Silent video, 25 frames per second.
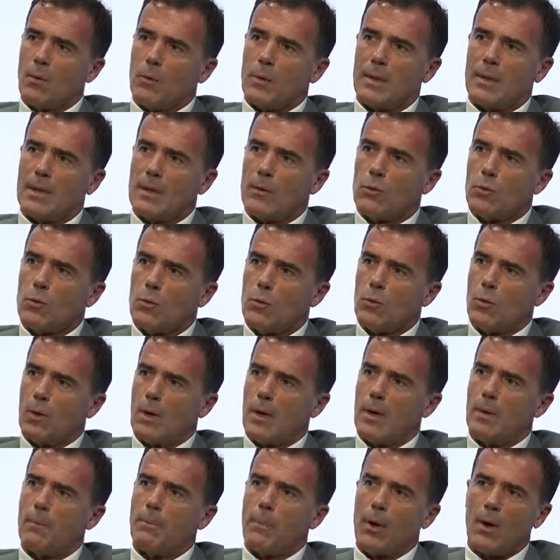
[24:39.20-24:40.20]
with a new
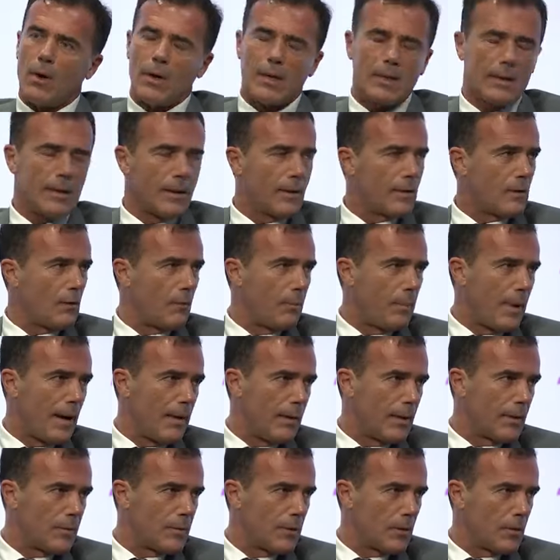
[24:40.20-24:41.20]
politics of
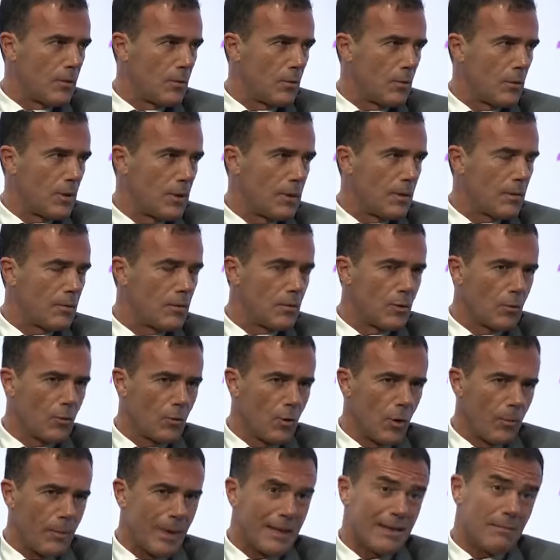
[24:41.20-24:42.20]
power and security is
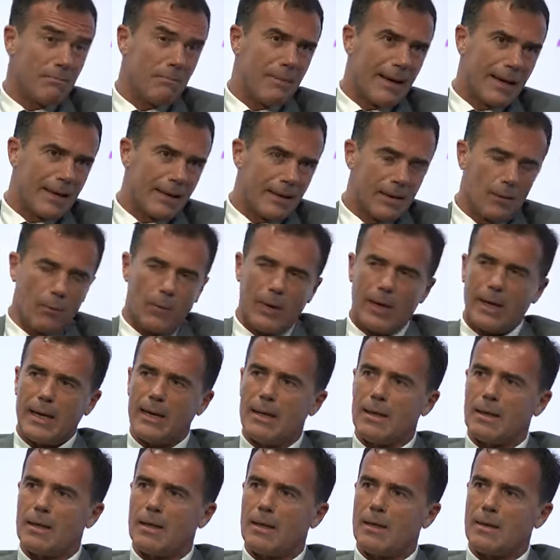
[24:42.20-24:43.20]
Europe. And by the
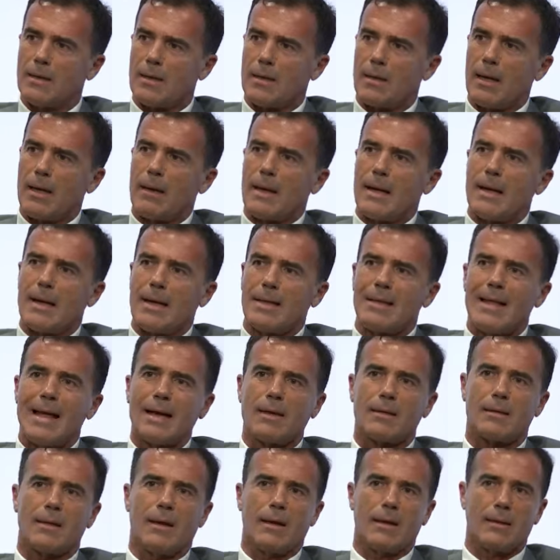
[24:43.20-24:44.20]
way, this is an
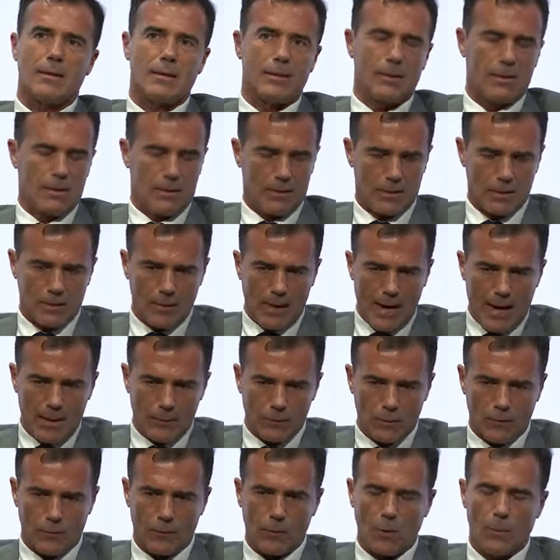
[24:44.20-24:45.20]
excellent
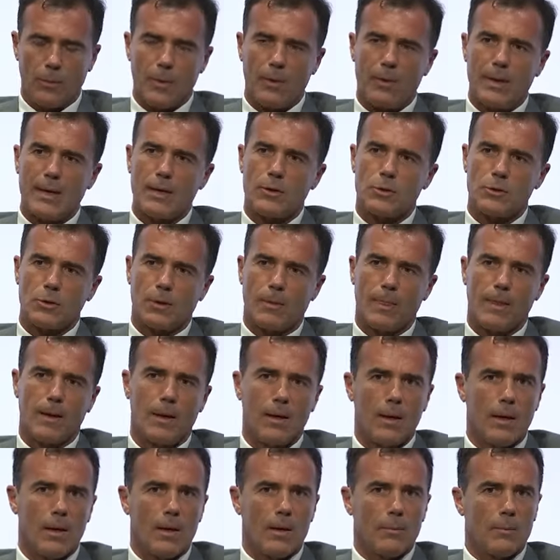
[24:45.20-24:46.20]
ground of cooperation
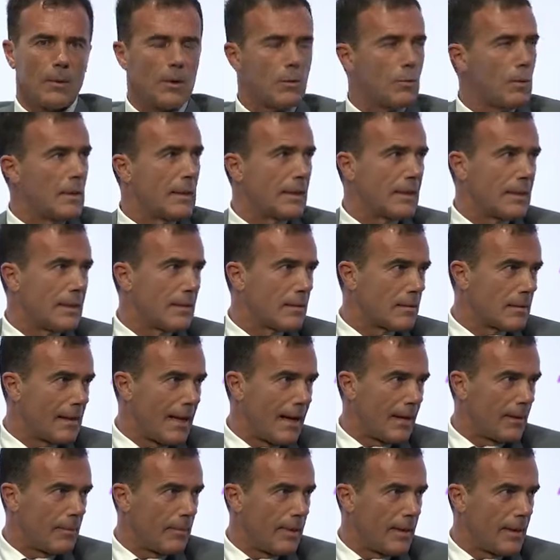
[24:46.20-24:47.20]
between Keir
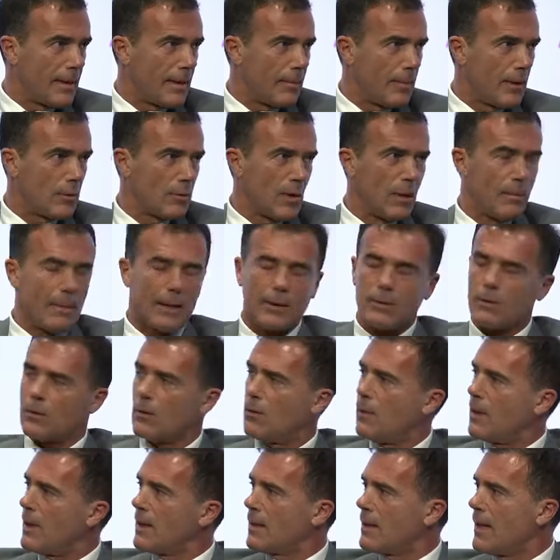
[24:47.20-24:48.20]
Starmer, Emmanuel
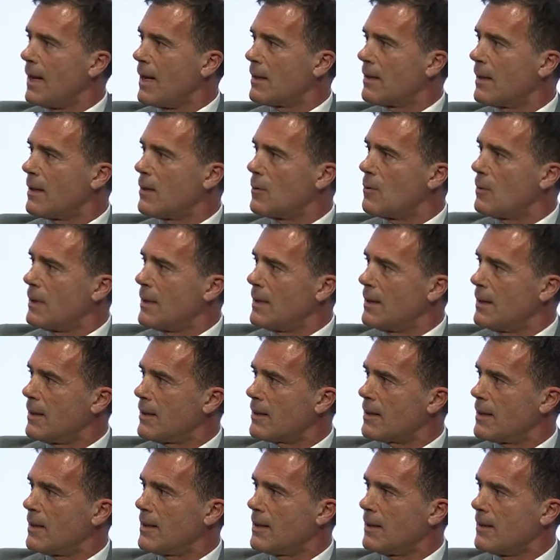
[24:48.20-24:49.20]
Macron, and the other EU
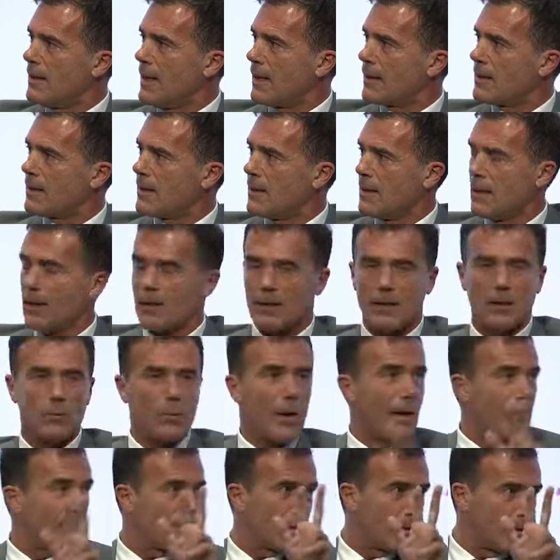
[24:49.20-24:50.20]
leaders in the next years. And
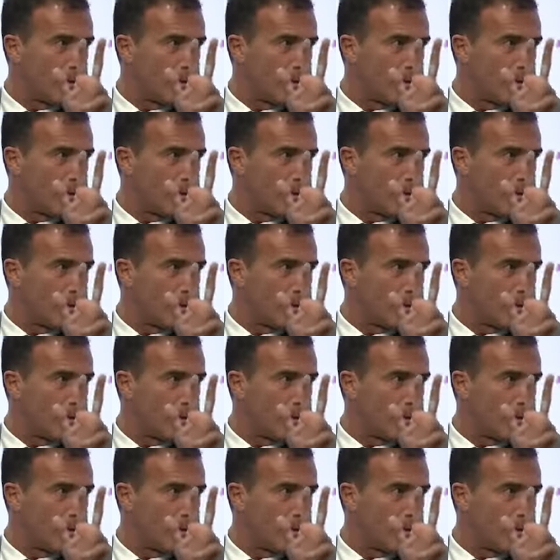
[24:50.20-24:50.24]
we have